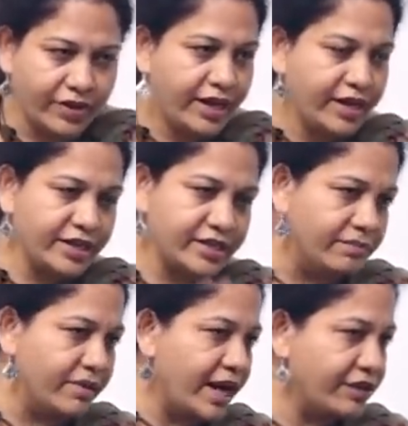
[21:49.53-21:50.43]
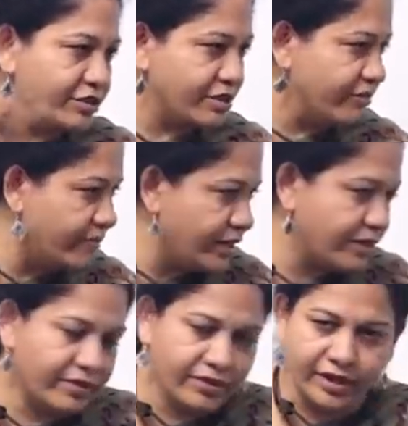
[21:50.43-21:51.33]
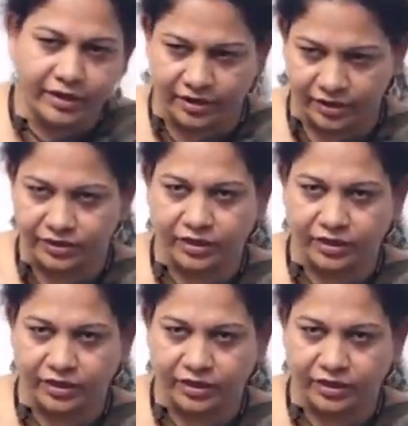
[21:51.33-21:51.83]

various branches of BIRCO across,